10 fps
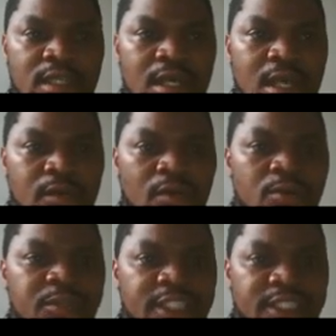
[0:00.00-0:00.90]
an
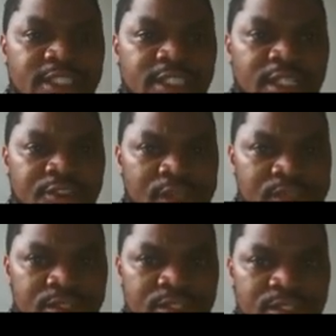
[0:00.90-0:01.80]
object at
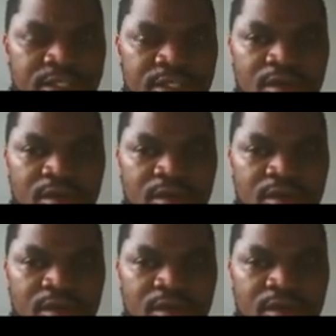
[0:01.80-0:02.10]
rest